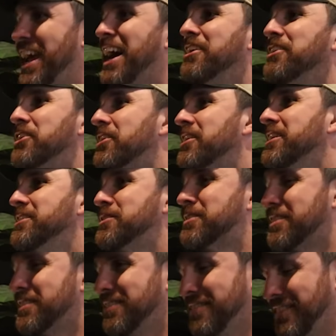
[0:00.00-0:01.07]
now you're
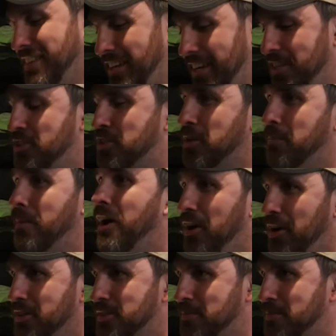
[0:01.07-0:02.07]
his. Yeah, he's your boss.